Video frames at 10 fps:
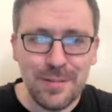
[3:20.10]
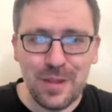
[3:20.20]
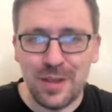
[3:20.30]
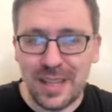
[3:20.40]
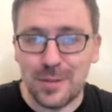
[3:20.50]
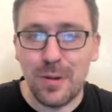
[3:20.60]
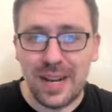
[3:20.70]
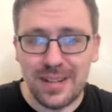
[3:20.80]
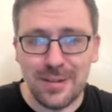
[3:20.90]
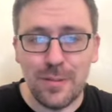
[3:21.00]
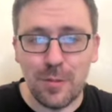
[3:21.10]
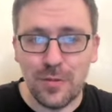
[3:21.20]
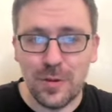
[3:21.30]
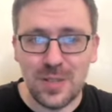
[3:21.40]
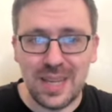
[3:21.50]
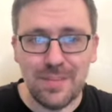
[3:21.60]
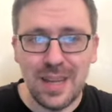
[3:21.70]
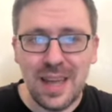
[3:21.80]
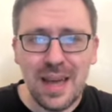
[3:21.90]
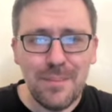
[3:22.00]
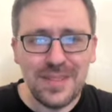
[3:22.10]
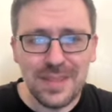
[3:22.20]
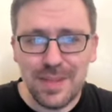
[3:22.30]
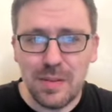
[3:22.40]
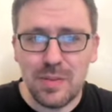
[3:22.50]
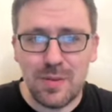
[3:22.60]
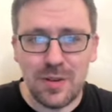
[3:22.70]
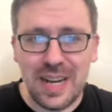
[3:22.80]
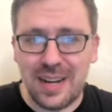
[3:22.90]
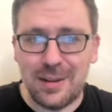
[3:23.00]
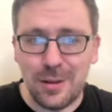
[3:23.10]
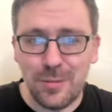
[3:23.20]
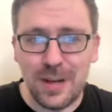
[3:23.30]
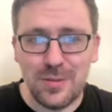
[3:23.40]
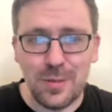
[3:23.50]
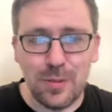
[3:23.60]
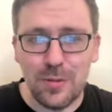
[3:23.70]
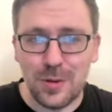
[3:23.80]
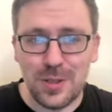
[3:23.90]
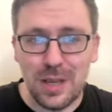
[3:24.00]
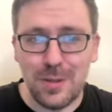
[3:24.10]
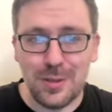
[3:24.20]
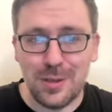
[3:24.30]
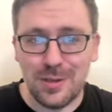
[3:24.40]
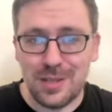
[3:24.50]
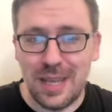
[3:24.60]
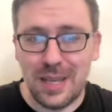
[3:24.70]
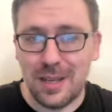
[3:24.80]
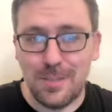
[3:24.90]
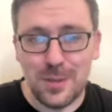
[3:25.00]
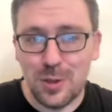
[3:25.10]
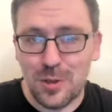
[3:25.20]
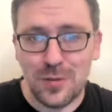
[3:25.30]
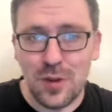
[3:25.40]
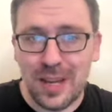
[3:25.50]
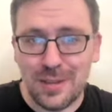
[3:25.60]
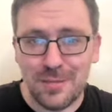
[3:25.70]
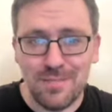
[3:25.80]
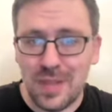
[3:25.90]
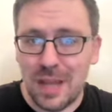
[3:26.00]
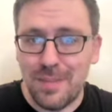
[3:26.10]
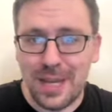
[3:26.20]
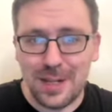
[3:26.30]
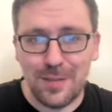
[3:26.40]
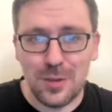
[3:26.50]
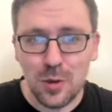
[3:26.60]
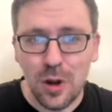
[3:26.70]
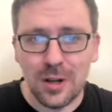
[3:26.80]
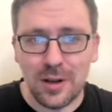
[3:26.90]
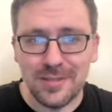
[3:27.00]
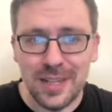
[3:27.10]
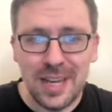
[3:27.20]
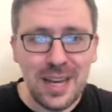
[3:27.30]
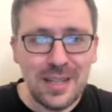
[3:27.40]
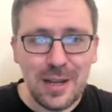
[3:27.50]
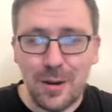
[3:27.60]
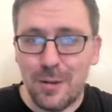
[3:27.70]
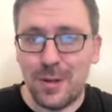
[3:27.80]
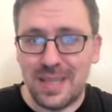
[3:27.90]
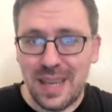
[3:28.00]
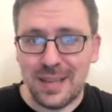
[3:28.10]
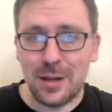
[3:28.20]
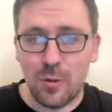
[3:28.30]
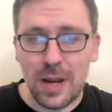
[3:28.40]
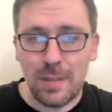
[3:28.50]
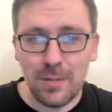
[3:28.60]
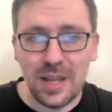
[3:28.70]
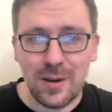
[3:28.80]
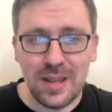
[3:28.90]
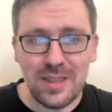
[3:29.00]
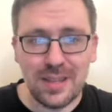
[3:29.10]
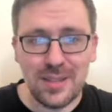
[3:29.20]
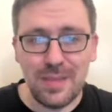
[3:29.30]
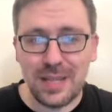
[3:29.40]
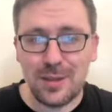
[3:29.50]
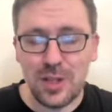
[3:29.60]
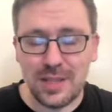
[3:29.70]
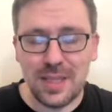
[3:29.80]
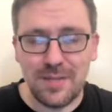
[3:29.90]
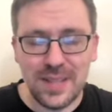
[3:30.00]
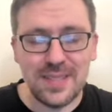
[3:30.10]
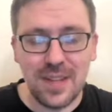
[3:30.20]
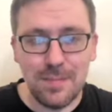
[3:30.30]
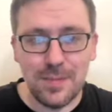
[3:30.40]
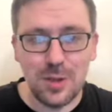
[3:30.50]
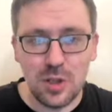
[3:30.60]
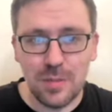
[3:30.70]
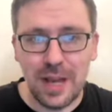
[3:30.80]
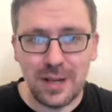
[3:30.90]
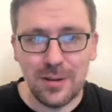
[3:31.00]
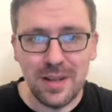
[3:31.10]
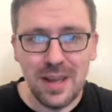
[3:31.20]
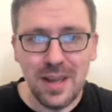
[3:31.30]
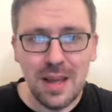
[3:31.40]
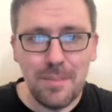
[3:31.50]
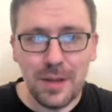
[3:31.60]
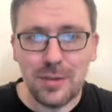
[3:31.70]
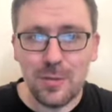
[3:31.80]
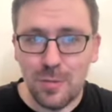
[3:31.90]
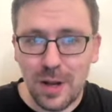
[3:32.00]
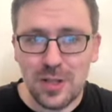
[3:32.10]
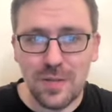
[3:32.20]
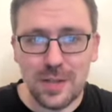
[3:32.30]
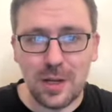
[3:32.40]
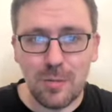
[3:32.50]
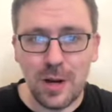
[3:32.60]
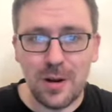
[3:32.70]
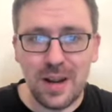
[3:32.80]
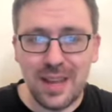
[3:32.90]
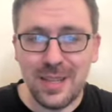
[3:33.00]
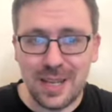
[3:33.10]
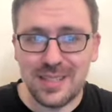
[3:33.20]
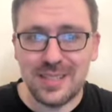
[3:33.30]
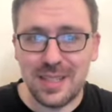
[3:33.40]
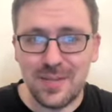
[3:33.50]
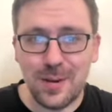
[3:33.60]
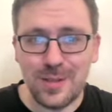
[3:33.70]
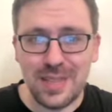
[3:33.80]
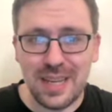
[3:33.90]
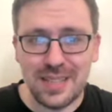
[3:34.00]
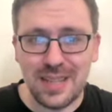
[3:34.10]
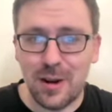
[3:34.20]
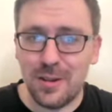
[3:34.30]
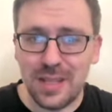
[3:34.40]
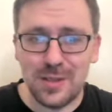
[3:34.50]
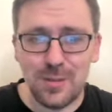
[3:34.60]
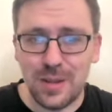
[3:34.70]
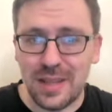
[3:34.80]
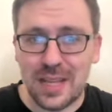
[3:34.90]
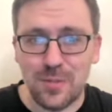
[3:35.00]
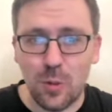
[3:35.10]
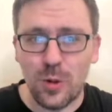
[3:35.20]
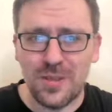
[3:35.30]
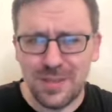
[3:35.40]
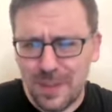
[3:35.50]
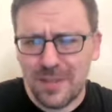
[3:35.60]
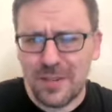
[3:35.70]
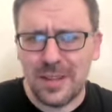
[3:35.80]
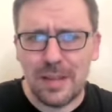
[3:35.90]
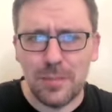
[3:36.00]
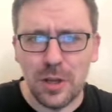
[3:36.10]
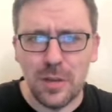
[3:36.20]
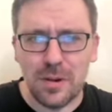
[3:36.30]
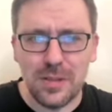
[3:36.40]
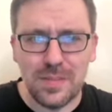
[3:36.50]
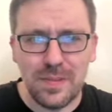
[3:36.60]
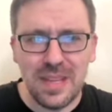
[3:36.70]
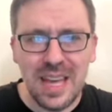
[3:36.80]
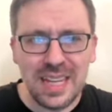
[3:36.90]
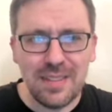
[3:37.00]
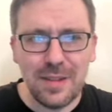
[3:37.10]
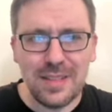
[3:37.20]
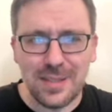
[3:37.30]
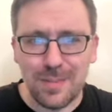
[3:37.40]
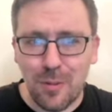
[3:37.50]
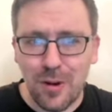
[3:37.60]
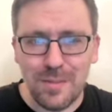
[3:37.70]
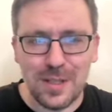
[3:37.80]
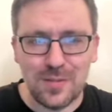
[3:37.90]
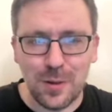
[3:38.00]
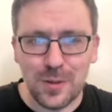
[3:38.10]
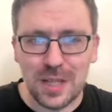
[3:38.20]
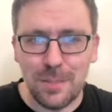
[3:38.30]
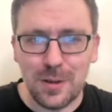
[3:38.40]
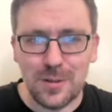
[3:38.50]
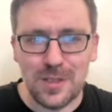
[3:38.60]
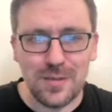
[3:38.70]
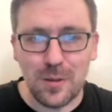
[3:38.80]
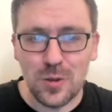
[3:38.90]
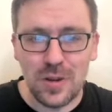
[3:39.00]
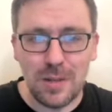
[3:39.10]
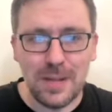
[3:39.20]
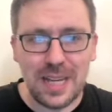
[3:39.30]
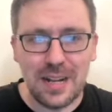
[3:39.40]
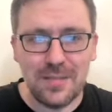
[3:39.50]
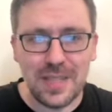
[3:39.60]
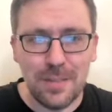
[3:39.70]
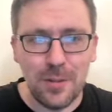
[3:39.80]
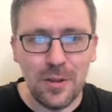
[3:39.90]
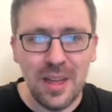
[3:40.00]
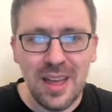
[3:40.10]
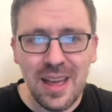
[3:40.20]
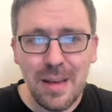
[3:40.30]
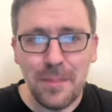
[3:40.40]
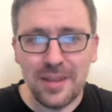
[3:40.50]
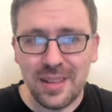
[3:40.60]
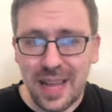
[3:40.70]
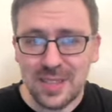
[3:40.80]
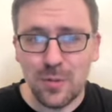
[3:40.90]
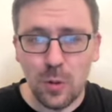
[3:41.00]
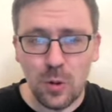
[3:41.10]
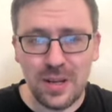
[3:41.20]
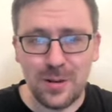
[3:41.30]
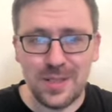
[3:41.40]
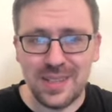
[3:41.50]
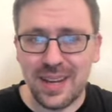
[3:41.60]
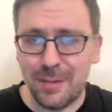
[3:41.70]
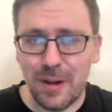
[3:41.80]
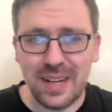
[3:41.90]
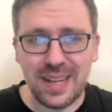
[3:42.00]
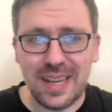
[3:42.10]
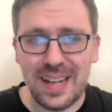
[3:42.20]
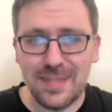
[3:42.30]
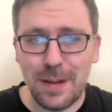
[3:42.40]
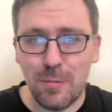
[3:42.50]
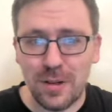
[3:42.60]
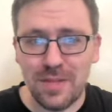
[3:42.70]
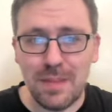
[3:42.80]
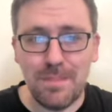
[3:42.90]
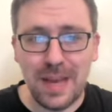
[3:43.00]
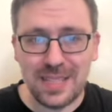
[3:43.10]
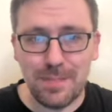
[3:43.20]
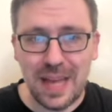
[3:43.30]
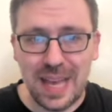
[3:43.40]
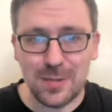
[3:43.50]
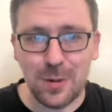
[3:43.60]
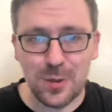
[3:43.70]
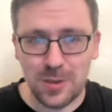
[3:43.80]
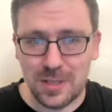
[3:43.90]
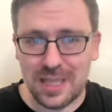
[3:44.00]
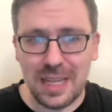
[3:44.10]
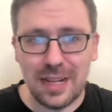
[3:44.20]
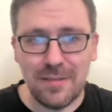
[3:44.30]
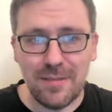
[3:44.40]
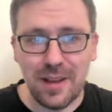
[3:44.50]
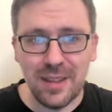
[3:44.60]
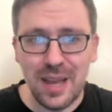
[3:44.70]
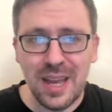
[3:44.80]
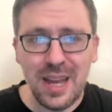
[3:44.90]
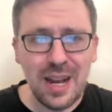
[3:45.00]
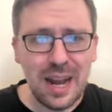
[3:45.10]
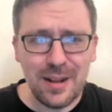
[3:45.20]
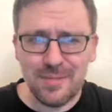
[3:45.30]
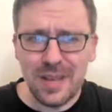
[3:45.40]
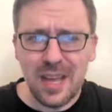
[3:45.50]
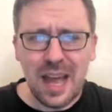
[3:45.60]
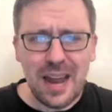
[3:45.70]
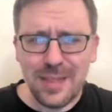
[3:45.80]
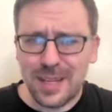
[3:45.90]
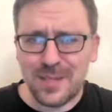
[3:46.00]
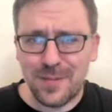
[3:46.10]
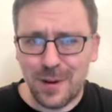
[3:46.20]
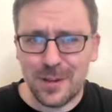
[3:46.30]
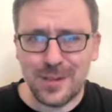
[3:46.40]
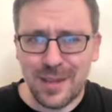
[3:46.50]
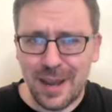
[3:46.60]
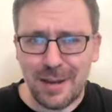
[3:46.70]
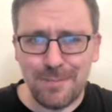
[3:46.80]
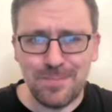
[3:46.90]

that's a way to improve your team. But sometimes we forget another way to improve your team is to take a position of strength and make it even stronger. Now, it would take a great player, I think, to make the Jets' defensive end position better. But through much of his career, I think it's fair to say, or at least through the last 4 years, he's a bit of a late bloomer. He's kind of a disappointment his first couple of years as a first-round pick out of Temple. But the last 4 years, Haason Reddick, again, has been one of the best pass rushers in the NFL. And I think it's fair to say,